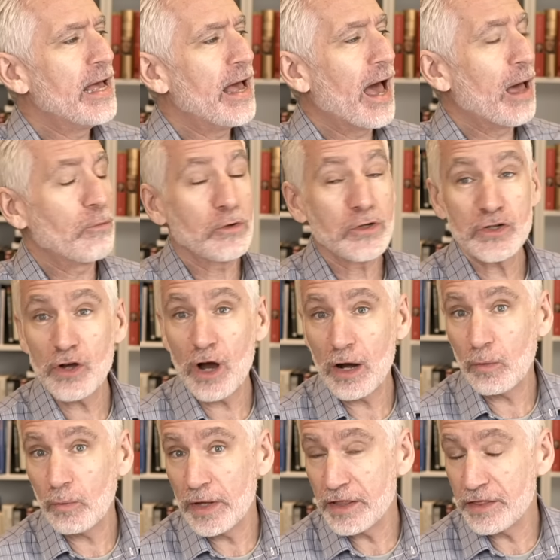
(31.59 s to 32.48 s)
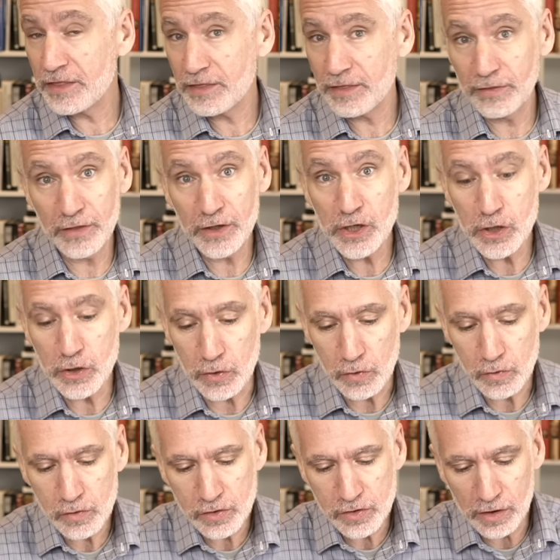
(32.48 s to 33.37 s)
And we'll start with the
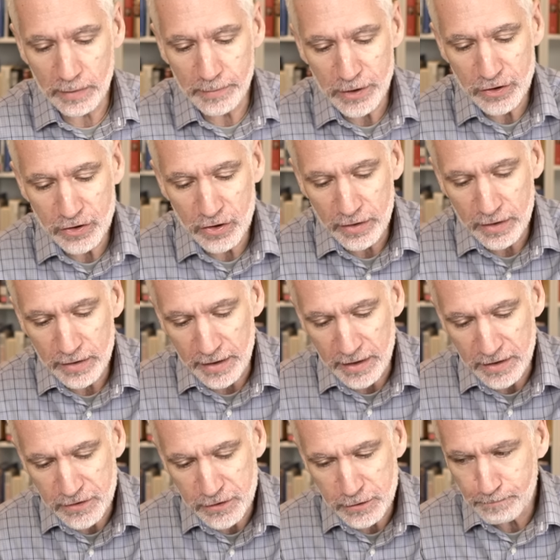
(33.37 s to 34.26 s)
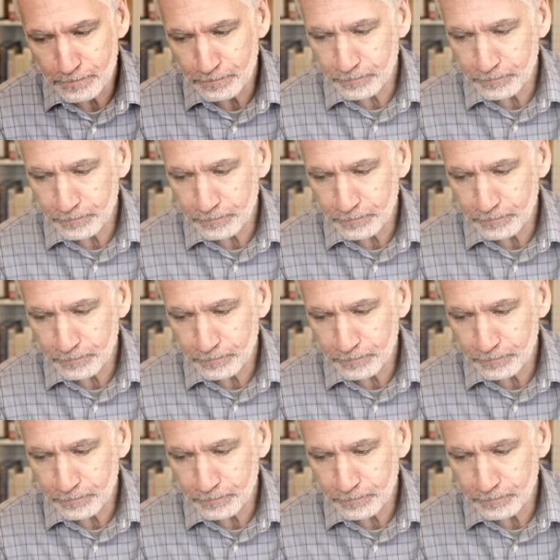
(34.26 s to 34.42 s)
news. So let me show you this.